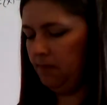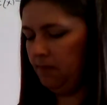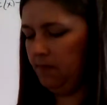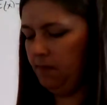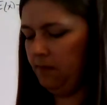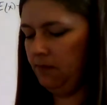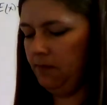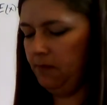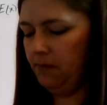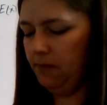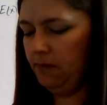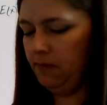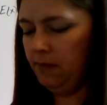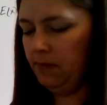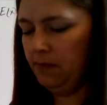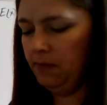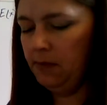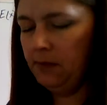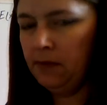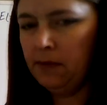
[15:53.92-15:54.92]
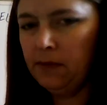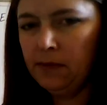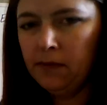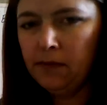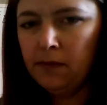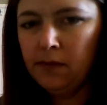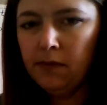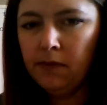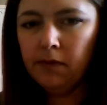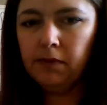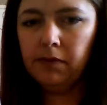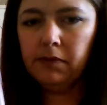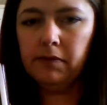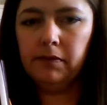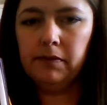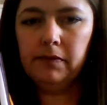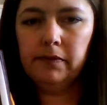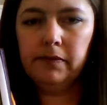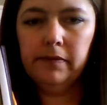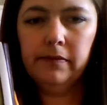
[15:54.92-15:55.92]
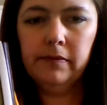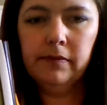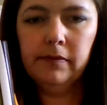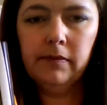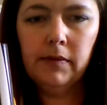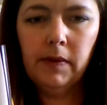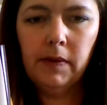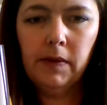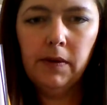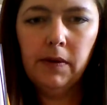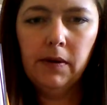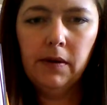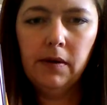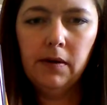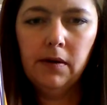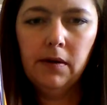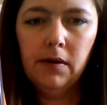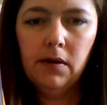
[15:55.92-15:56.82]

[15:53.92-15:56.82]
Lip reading: L of t, which we have stored as Y3.